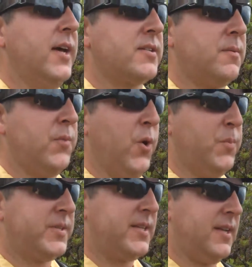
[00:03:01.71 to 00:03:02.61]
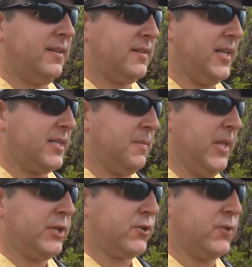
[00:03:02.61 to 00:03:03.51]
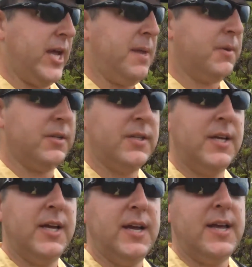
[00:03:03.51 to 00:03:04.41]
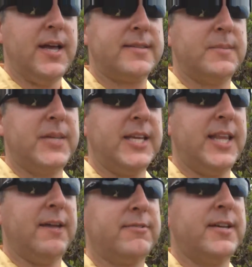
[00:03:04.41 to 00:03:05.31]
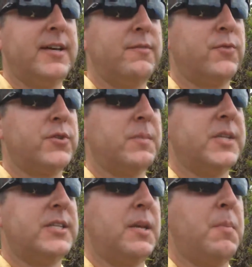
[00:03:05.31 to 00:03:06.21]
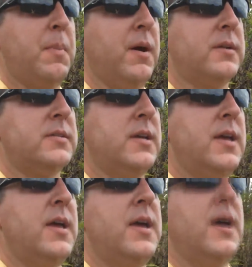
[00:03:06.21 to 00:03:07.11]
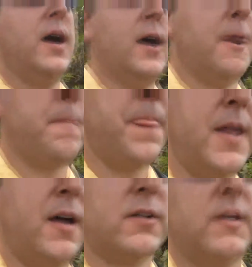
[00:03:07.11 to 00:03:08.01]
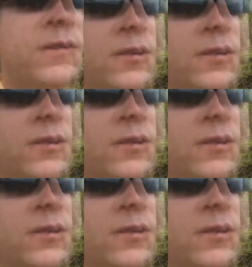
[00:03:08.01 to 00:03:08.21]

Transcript: some ropes. It looked like some electrical cable that somebody had left for some of the steeper parts. I'll give you a